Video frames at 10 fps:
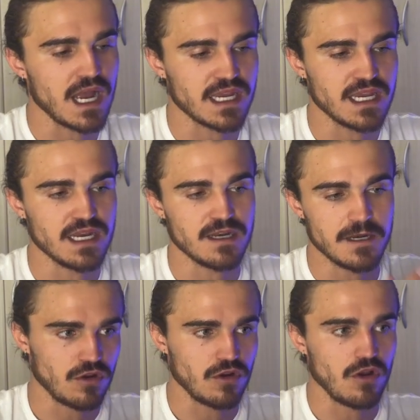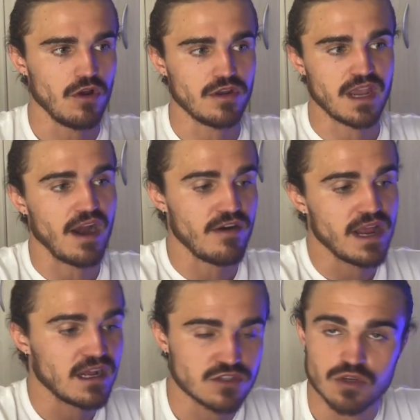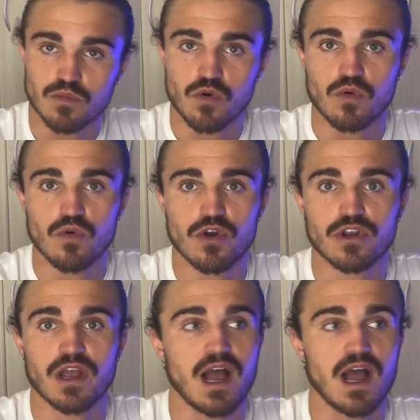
I can go carry out some more work.